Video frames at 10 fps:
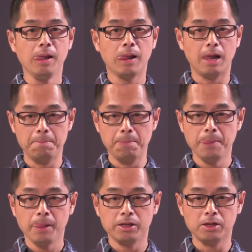um,
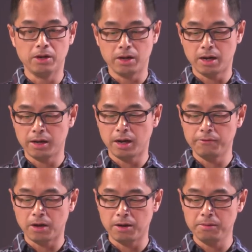you know, I,
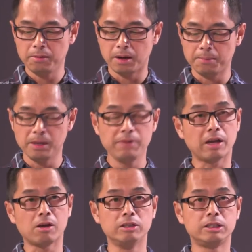I, I believe that
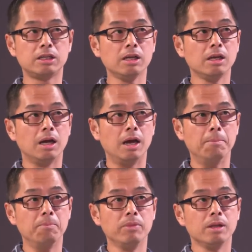God's, um,